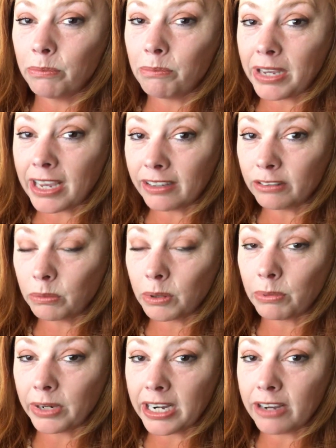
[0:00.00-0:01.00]
because we're
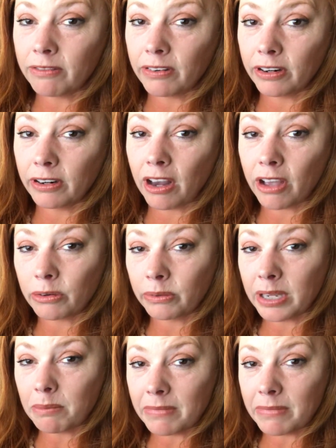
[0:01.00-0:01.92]
breeding for not only